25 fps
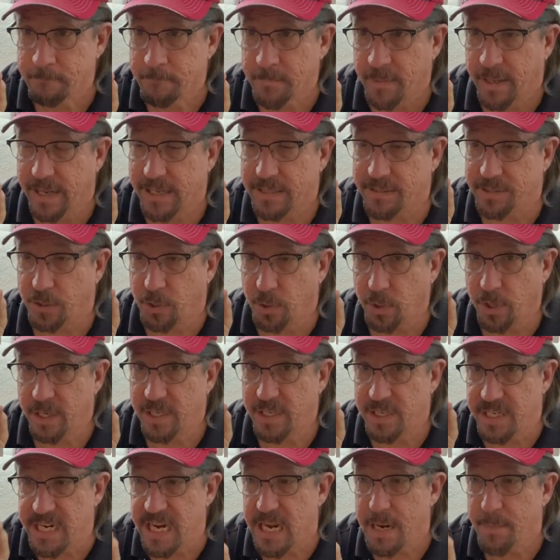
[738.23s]
It's a
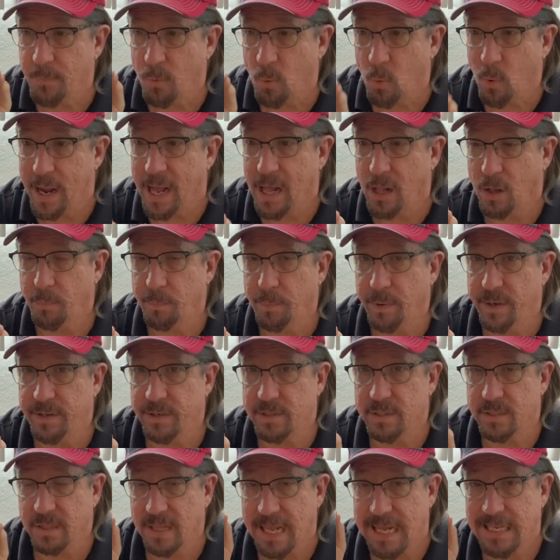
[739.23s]
good deep weld, but
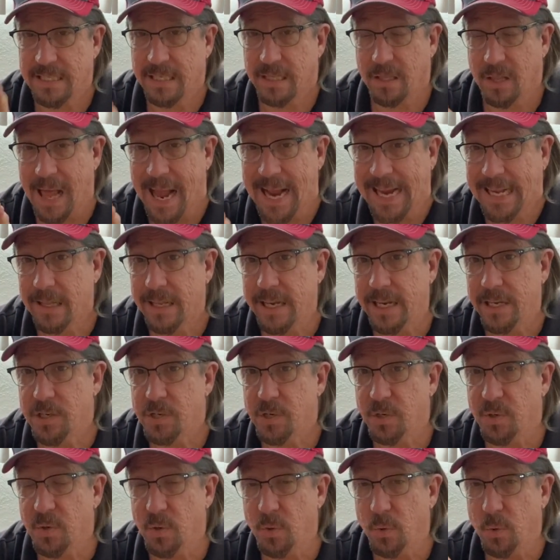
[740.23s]
there's less likely
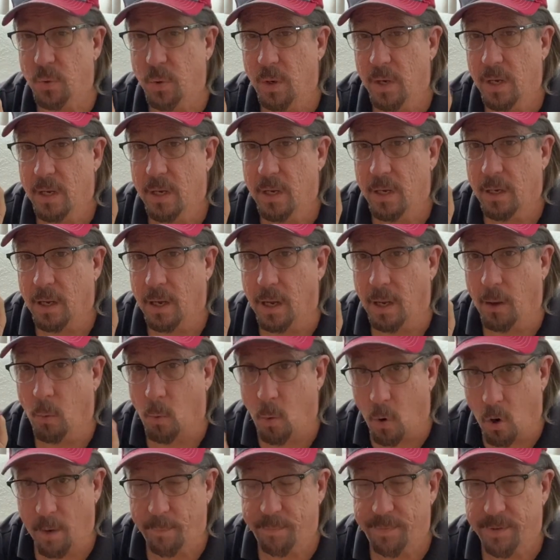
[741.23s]
to
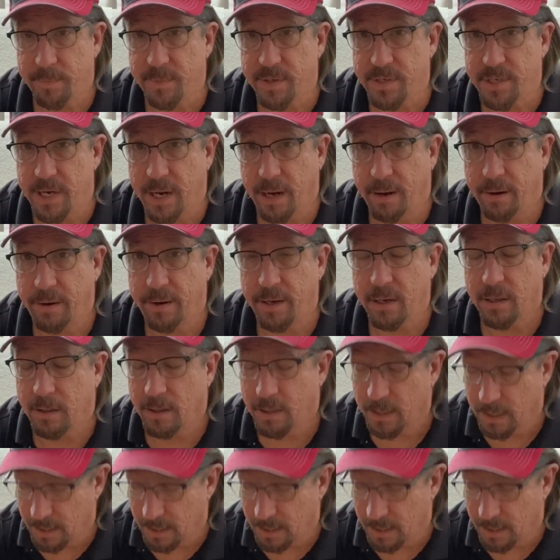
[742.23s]
warp the material.